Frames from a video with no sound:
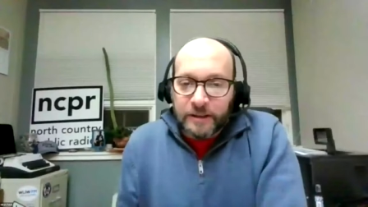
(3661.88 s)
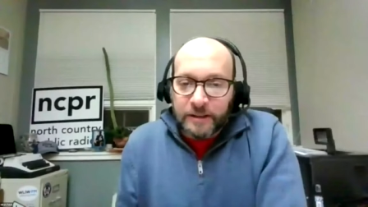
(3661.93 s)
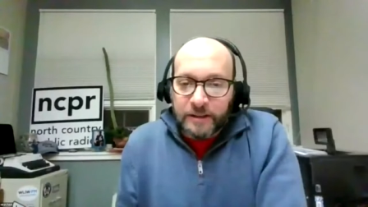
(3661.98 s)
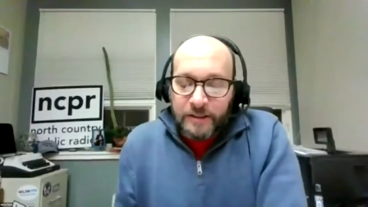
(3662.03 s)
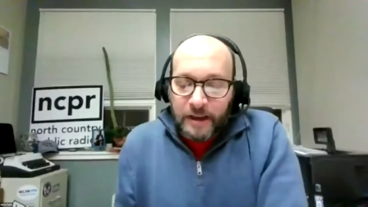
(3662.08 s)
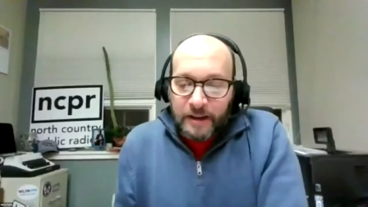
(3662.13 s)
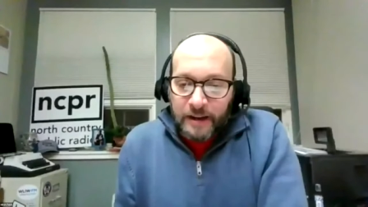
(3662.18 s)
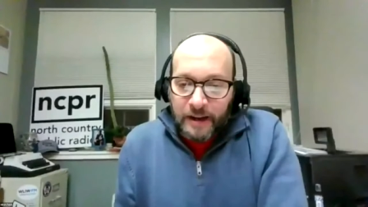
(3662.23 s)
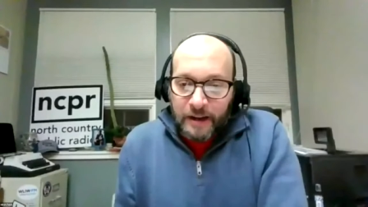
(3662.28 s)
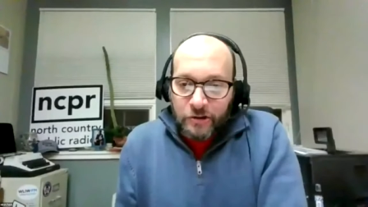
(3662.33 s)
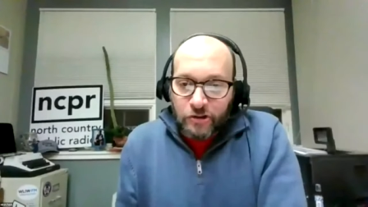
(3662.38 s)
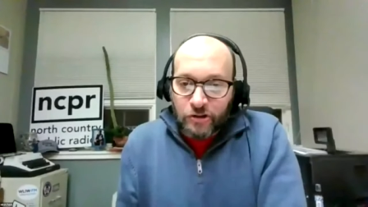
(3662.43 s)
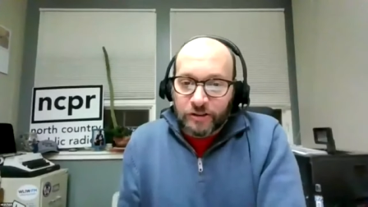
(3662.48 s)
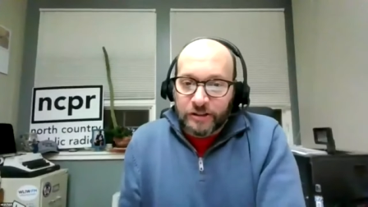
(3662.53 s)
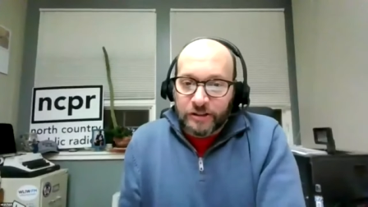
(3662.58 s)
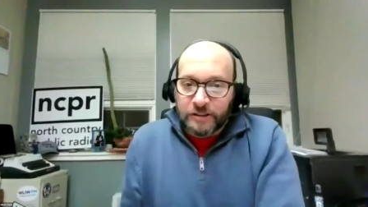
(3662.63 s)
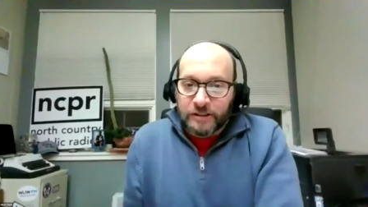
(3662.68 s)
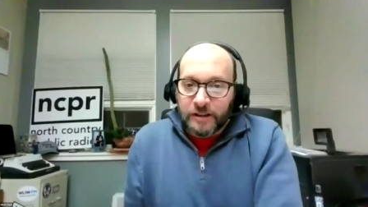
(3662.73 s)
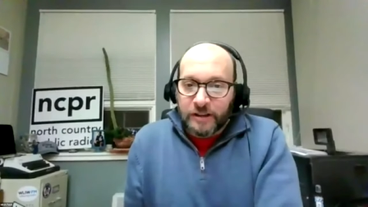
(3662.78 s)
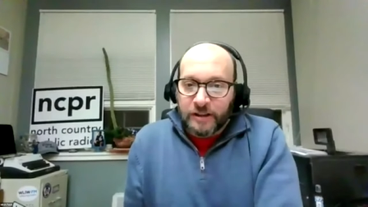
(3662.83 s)
think that
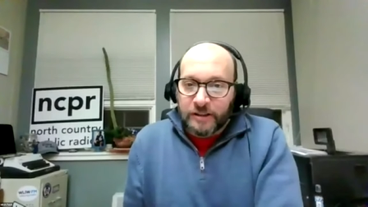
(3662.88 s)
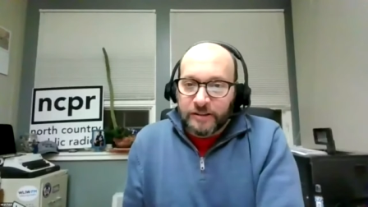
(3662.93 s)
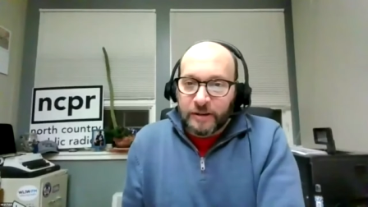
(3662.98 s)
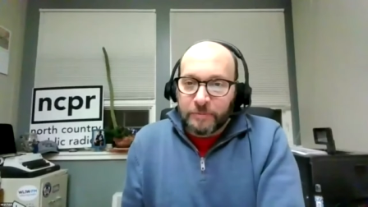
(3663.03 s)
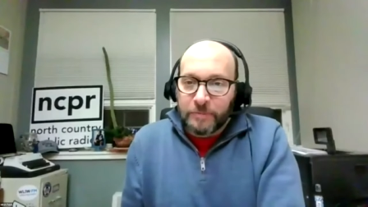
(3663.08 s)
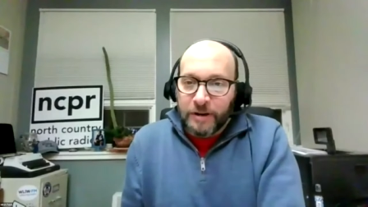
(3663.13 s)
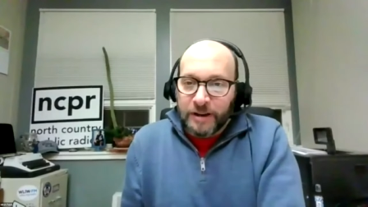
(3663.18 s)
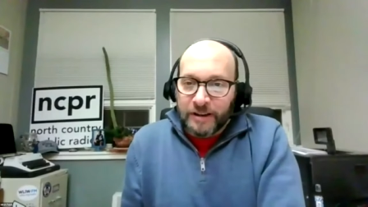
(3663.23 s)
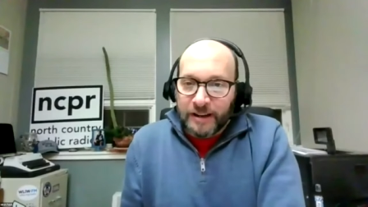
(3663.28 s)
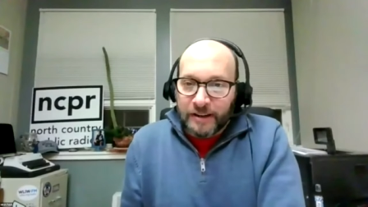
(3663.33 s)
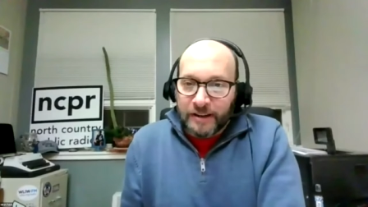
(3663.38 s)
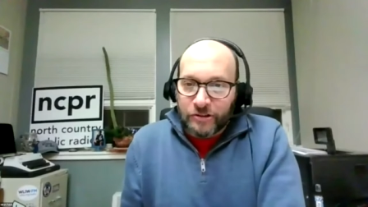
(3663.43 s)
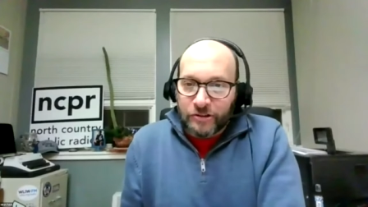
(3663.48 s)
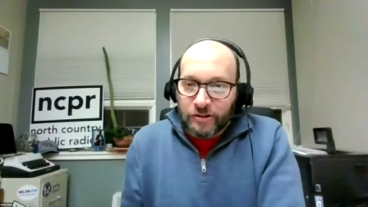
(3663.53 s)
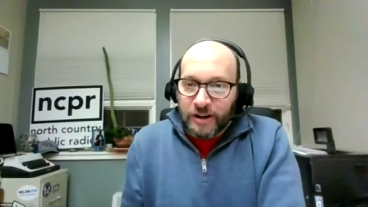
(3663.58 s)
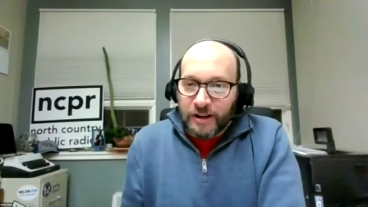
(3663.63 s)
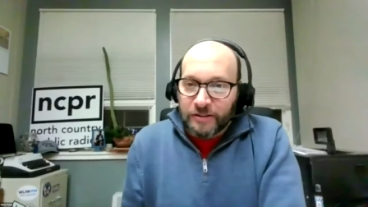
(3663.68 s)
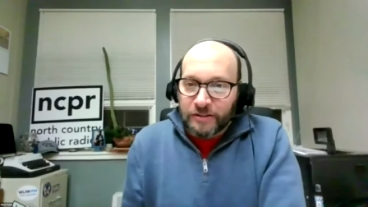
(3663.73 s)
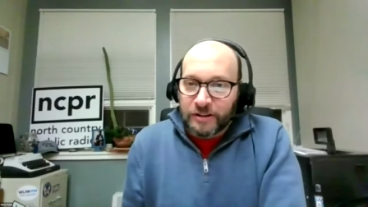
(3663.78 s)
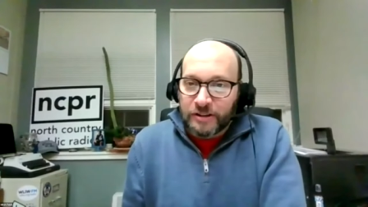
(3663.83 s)
actually uh, that might
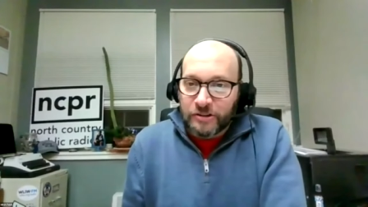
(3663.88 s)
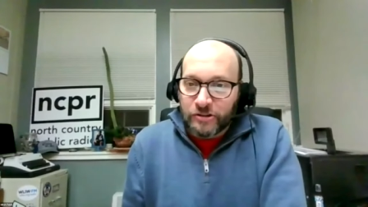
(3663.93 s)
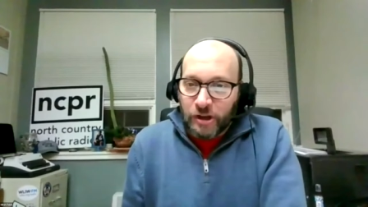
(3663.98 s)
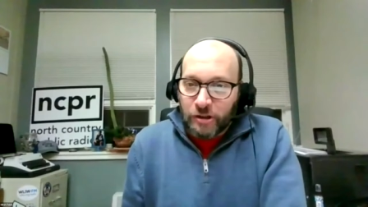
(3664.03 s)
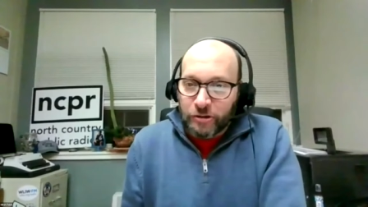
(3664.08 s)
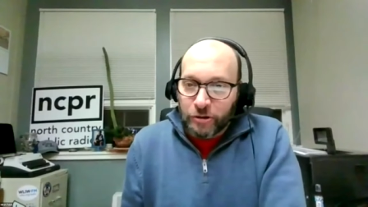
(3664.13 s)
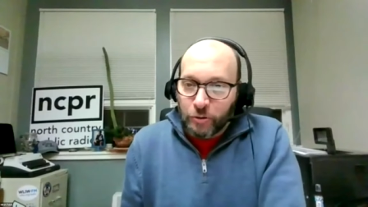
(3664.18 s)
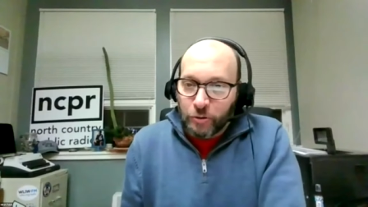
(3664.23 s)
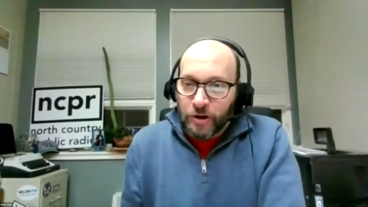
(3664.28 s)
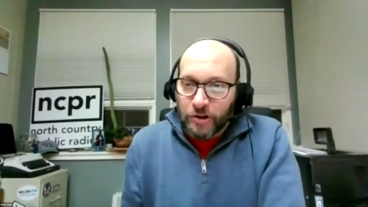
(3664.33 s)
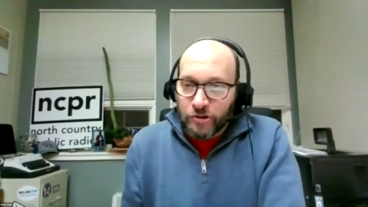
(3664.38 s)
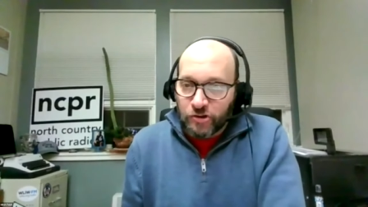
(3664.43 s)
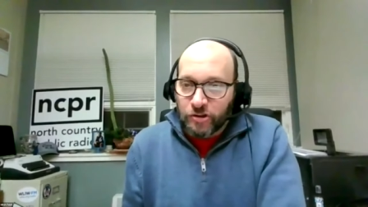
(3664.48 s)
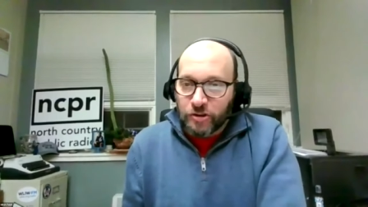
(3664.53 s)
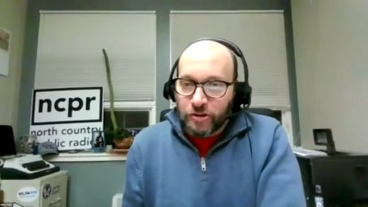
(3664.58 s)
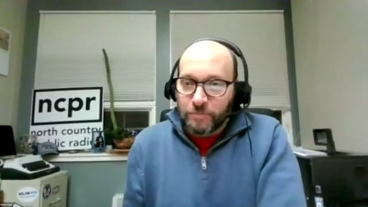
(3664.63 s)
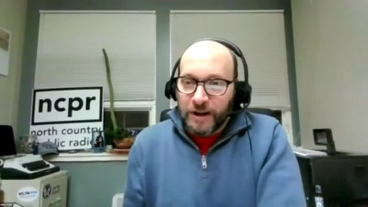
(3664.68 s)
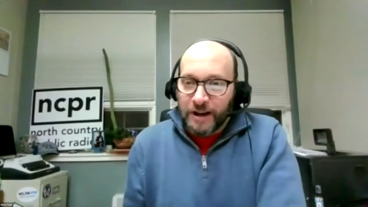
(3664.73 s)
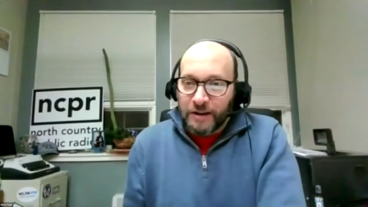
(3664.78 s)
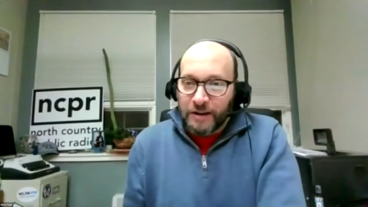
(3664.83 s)
answer Anthony's other
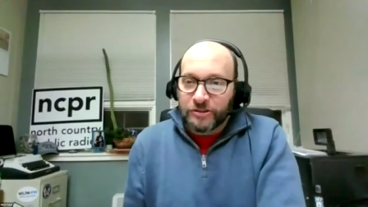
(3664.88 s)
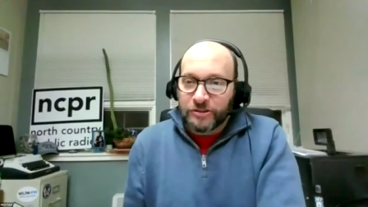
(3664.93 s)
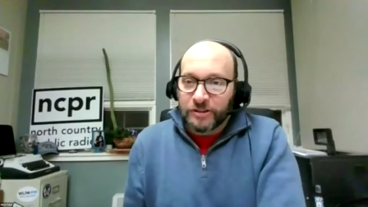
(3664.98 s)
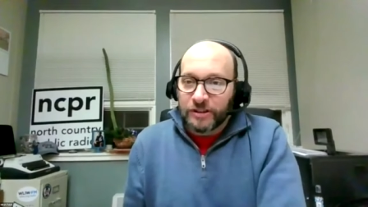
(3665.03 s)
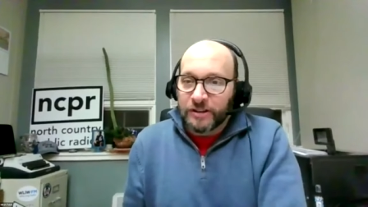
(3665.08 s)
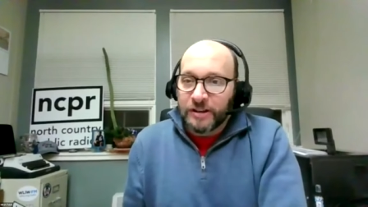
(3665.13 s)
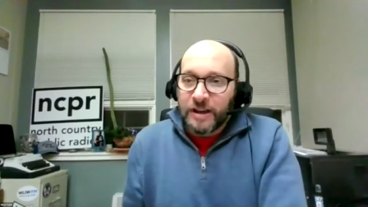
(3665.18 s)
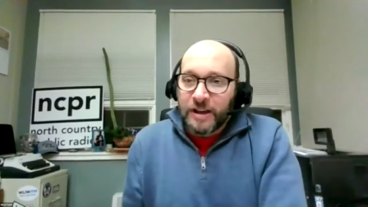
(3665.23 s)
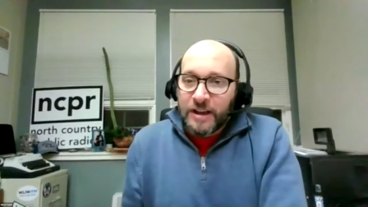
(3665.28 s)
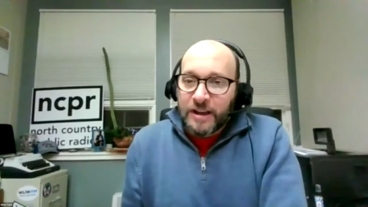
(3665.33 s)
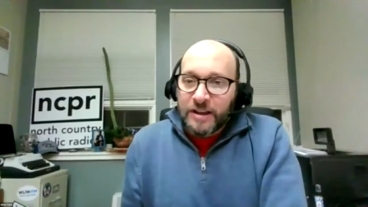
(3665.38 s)
question about uh,